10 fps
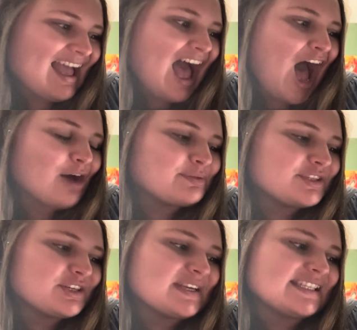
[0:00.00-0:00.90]
Help
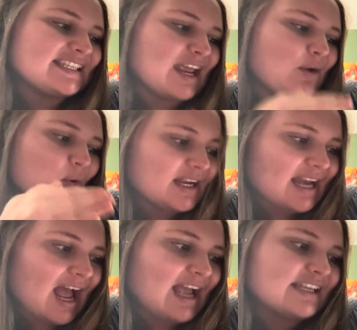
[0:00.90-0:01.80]
students stay
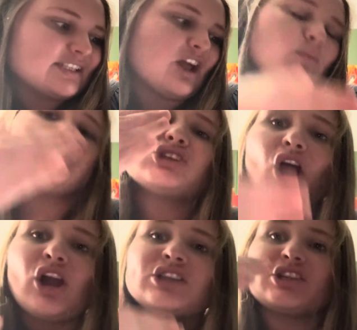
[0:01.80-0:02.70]
organized with
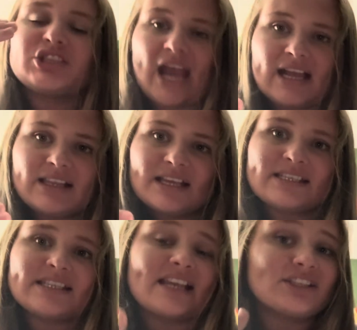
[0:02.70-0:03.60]
charts or
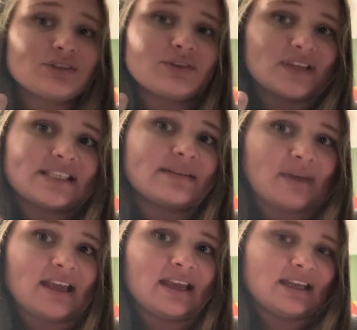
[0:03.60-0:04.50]
checklists. I still do this in
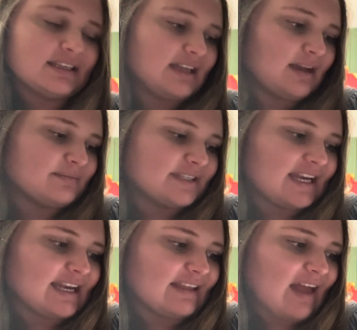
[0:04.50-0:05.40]
my
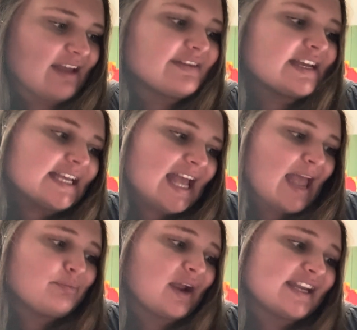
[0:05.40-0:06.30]
day-to-day life.
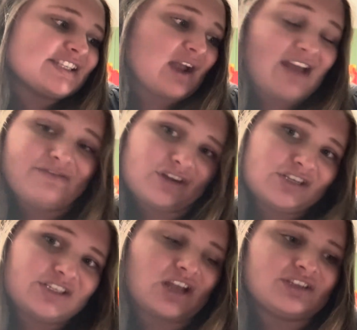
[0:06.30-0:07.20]
And praise their
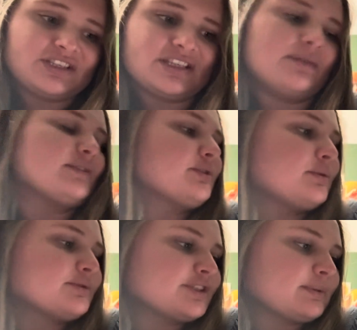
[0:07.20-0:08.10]
efforts, not just their
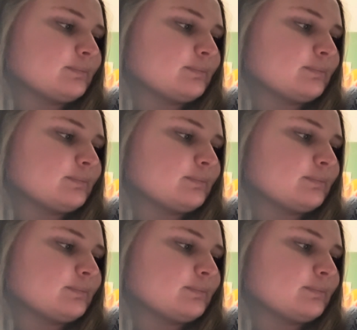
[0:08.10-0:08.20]
results.